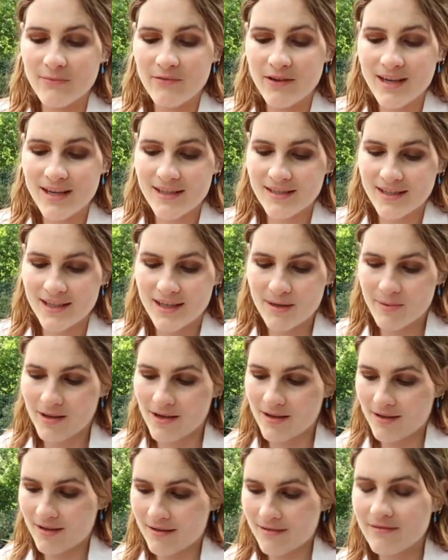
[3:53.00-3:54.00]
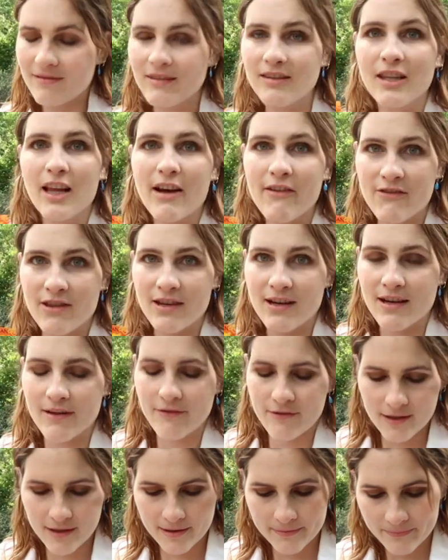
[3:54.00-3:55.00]
very excited about it. Love the
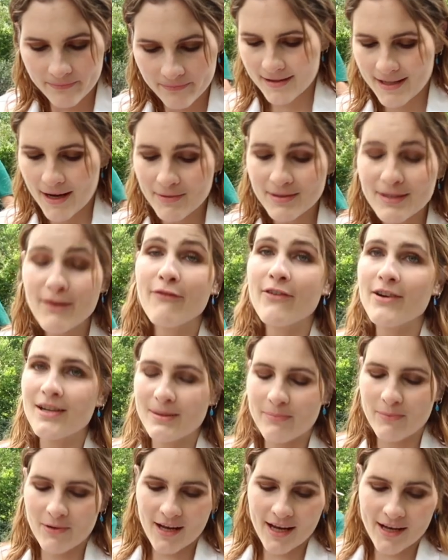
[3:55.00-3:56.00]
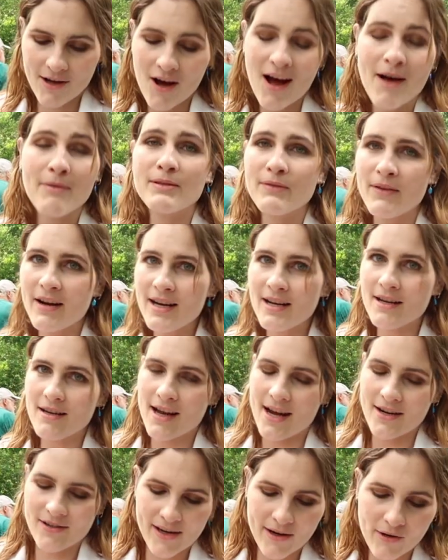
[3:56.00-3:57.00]
cover. So that was the first book I got. I was very good
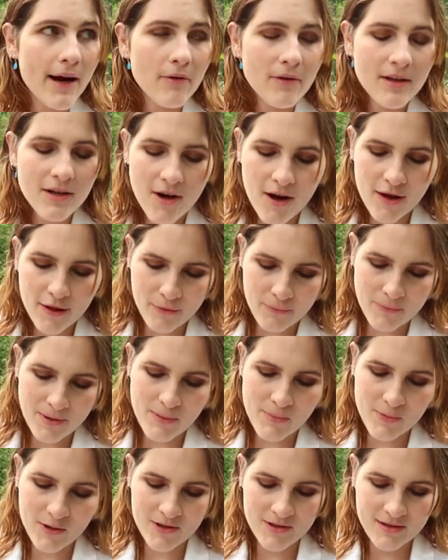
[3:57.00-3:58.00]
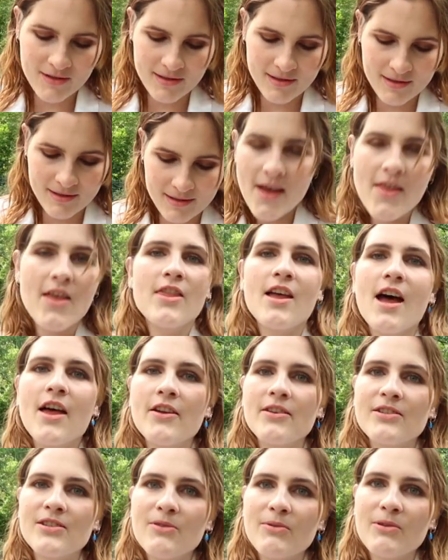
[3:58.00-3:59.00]
actually. I only got three books. And then the other
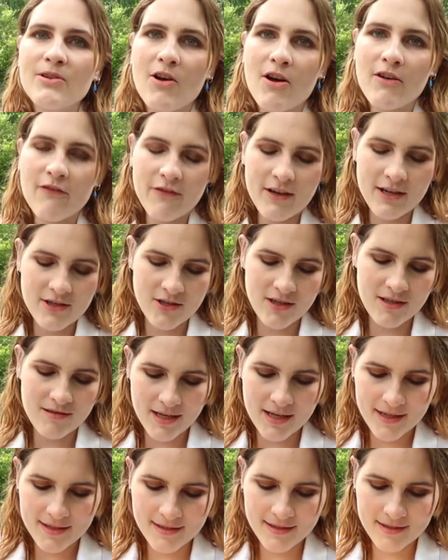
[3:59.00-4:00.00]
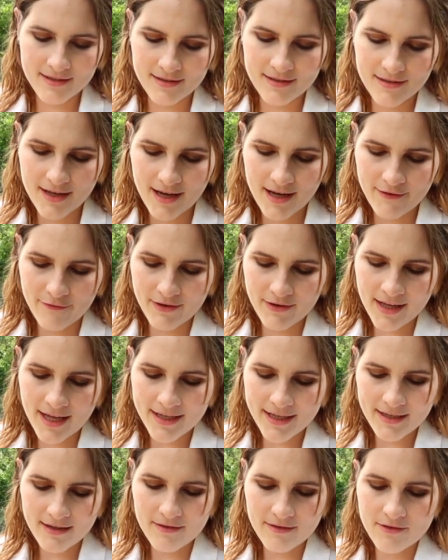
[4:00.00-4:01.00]
two were nonfiction because I feel like
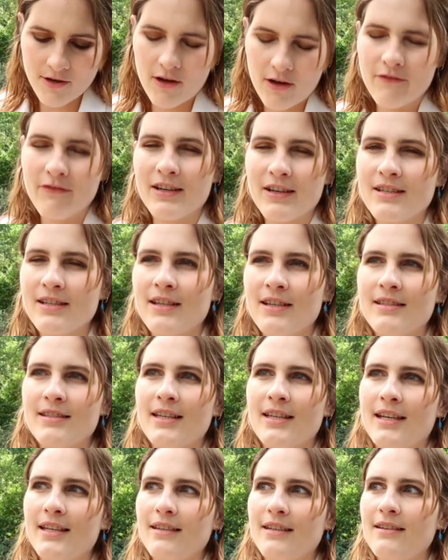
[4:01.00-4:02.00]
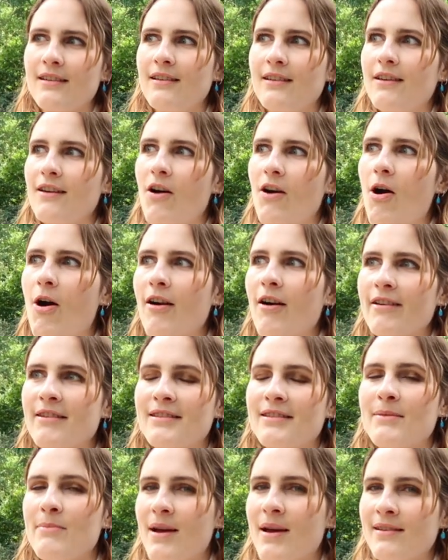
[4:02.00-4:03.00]
nonfiction is like harder
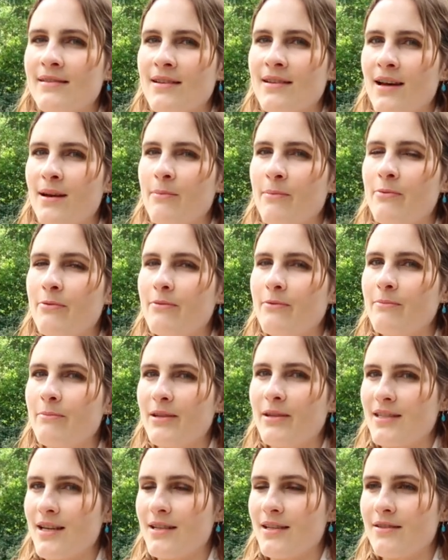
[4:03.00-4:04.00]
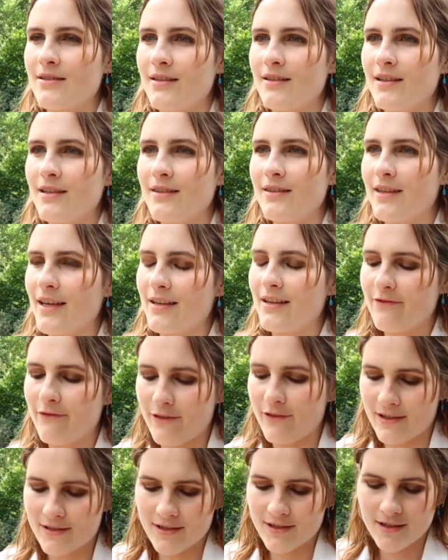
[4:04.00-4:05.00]
to mix up potentially than
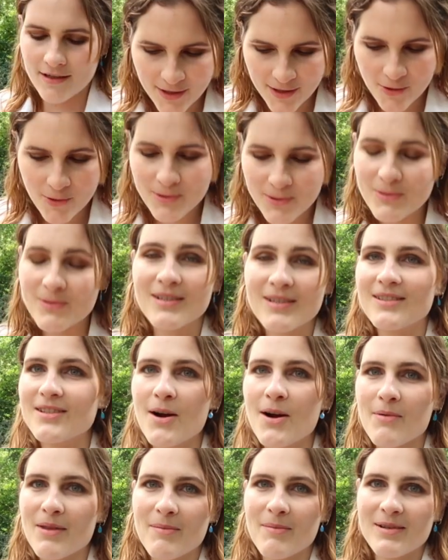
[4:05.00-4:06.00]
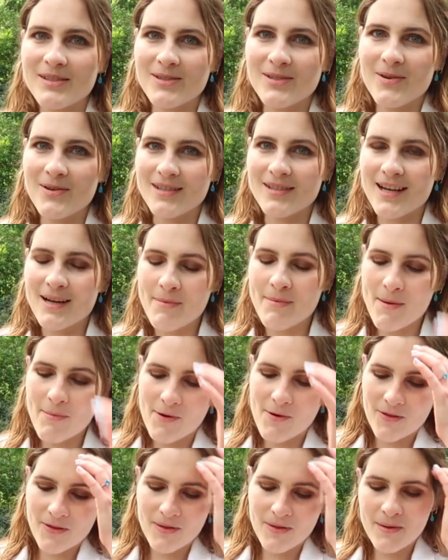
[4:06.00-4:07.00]
fiction. I don't know which one to start with. I'm so excited about
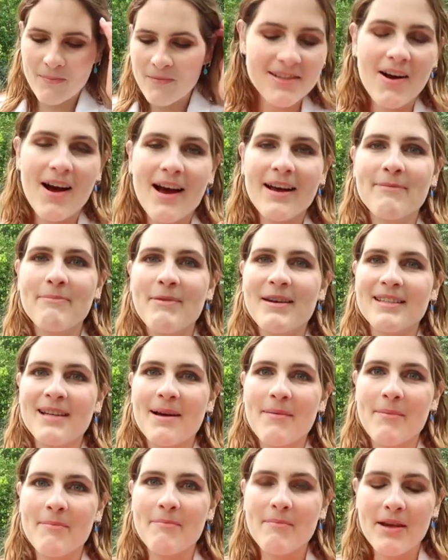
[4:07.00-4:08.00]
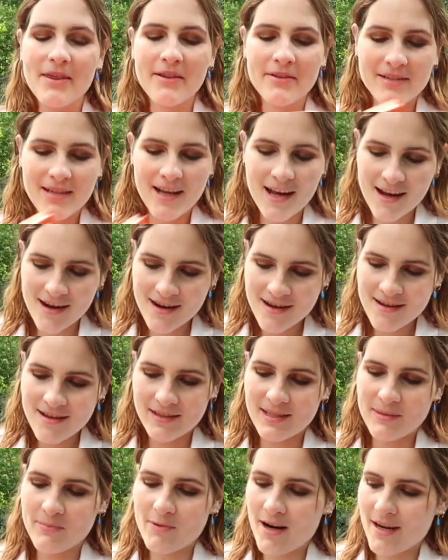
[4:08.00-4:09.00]
both of them. So I picked up Mother Tongue, A
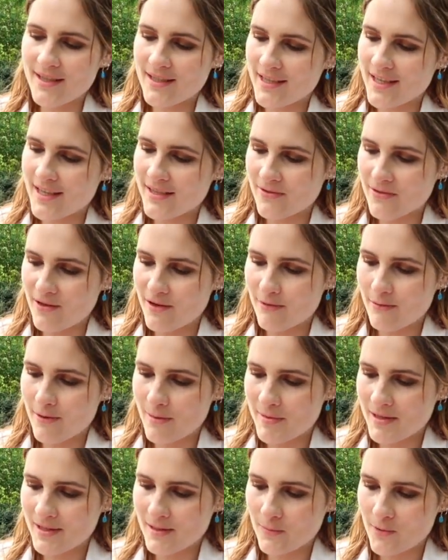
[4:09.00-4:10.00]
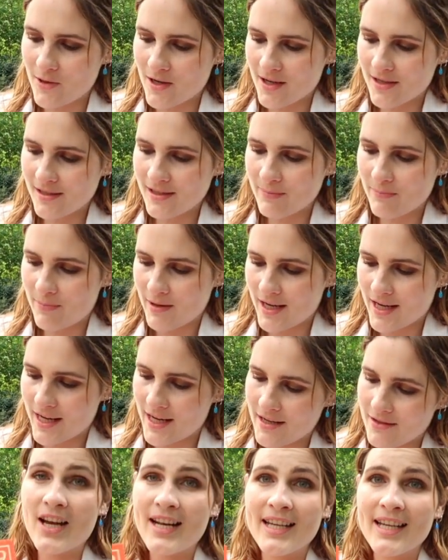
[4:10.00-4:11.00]
Surprising History of Women's Words by
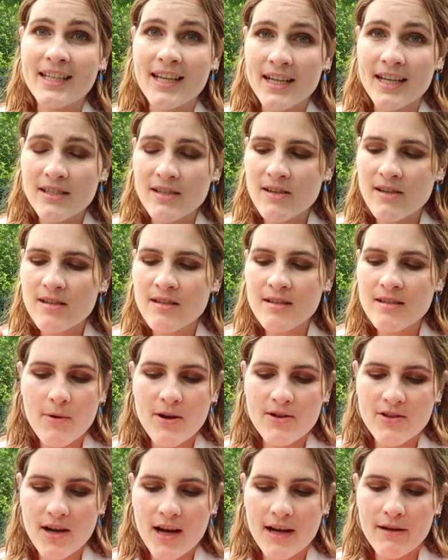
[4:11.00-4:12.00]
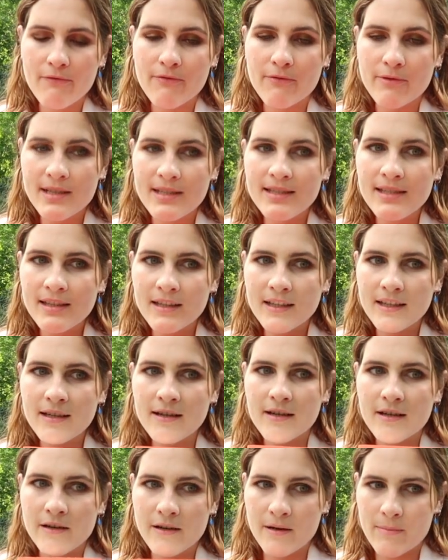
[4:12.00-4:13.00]
Betty Nuttall, which I've recently
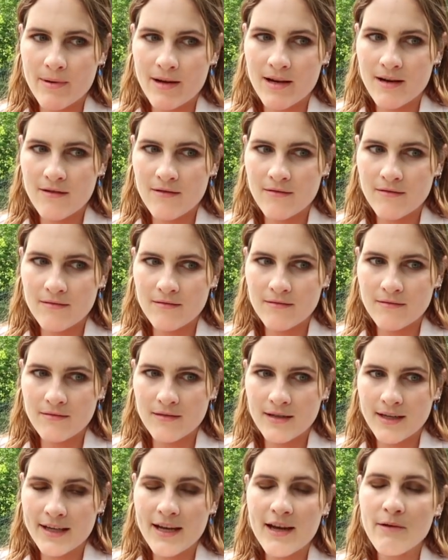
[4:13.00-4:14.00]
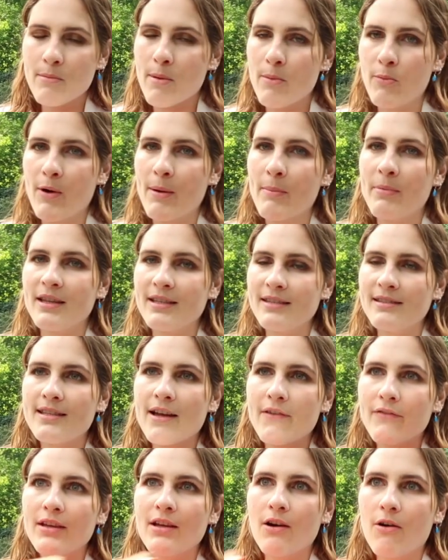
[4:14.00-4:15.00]
heard about. I can't remember what, but this is
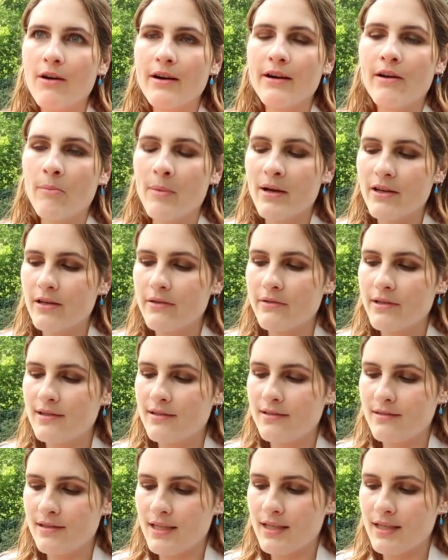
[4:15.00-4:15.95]
definitely already on my Goodreads